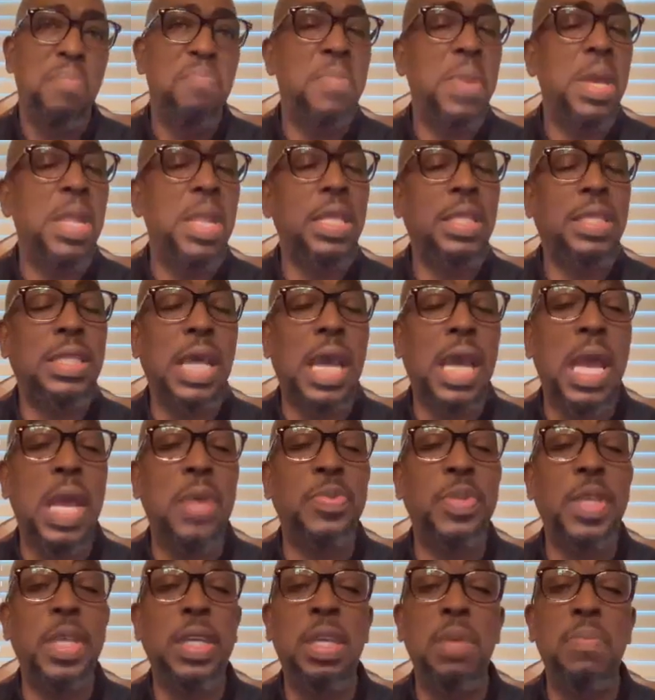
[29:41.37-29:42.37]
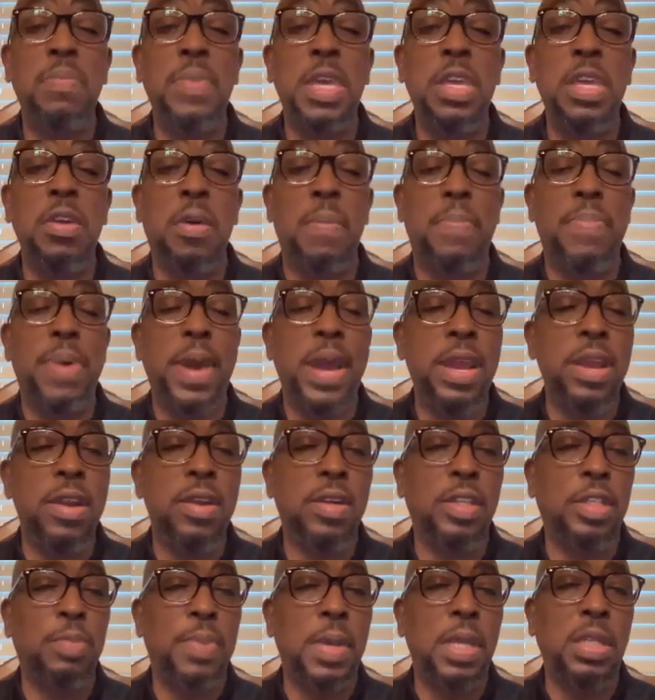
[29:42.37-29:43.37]
Many times it can be your
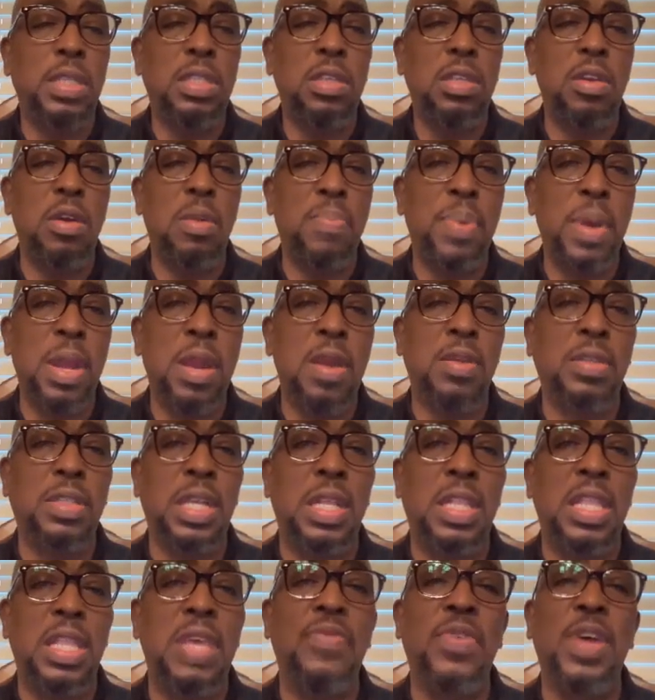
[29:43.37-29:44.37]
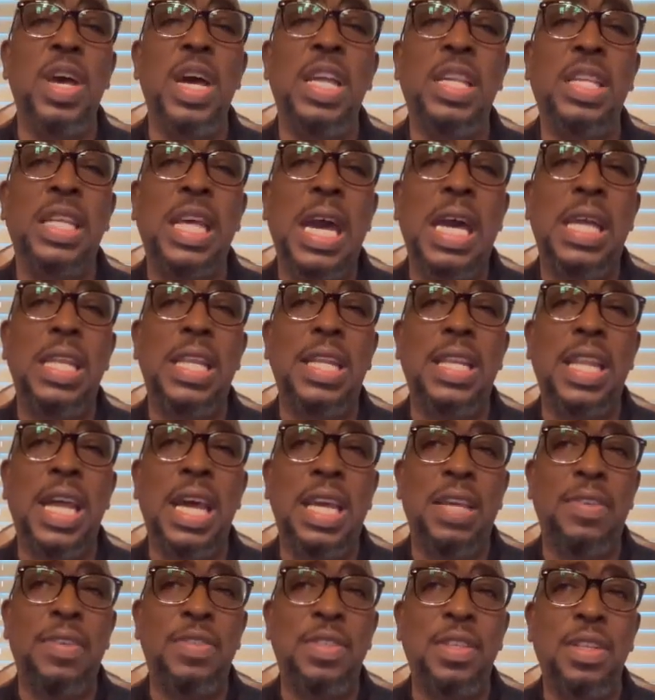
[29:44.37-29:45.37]
parents, especially your parents are living ungodly
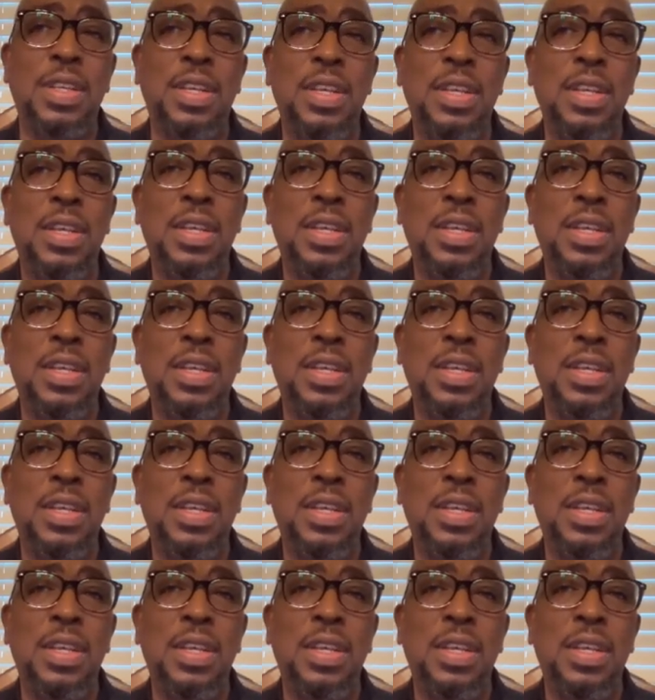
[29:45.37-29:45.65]
lives,